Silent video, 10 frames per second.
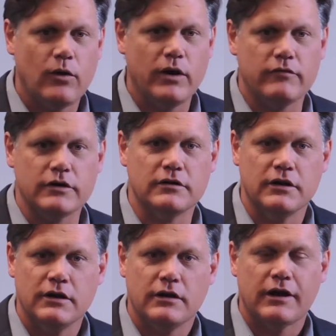However,
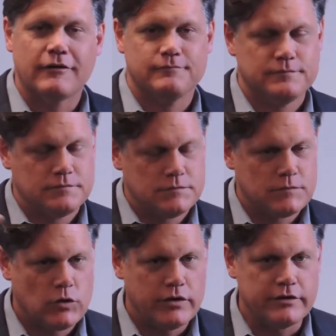
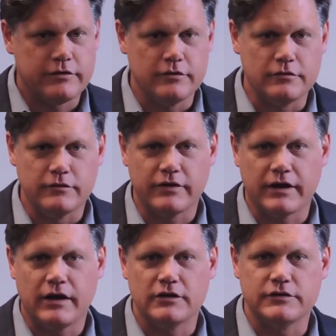according to
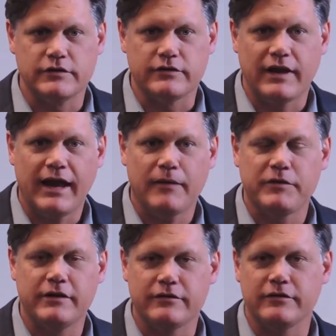psychologists,
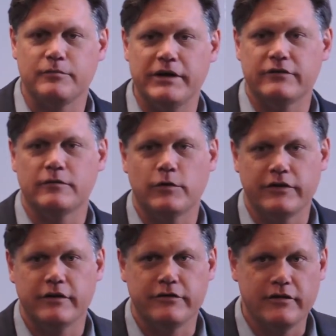happiness is based on
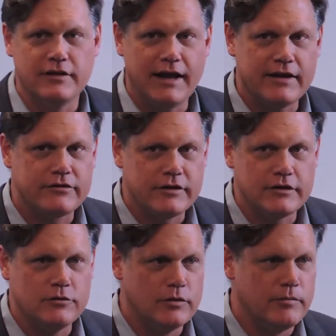what is the last
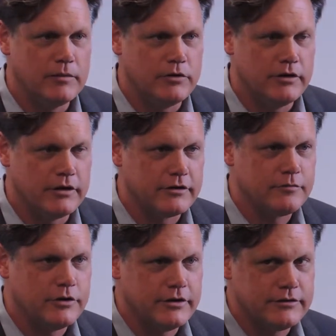thing you remember in an
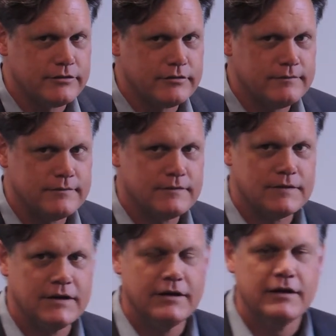experience.
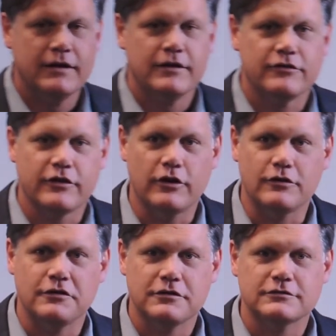
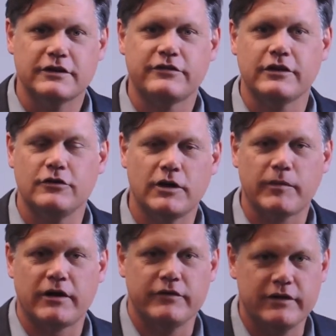So, let's say you
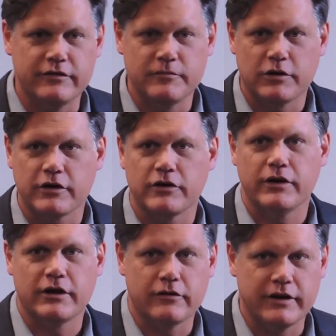come out of a Disney park,
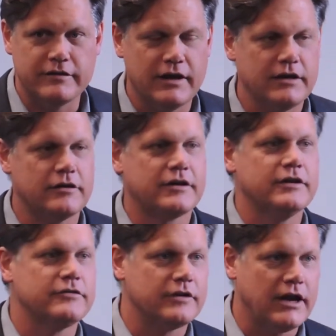you had a great day, your
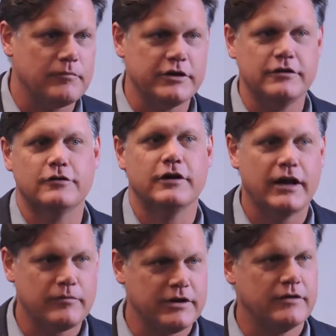kids are happy, you're
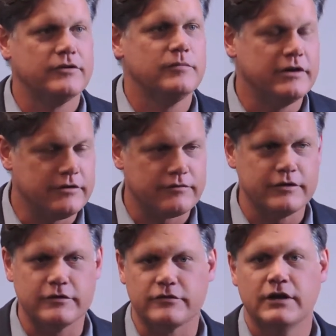happy, everybody
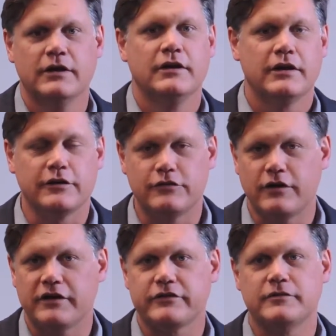feels
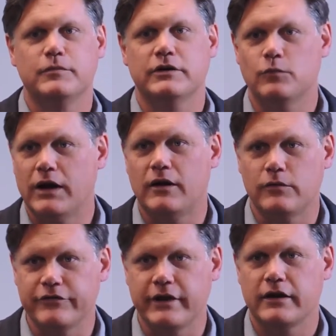exhausted, but
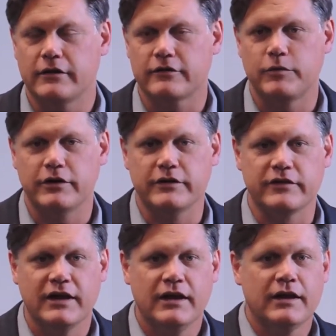wow, was that an experience?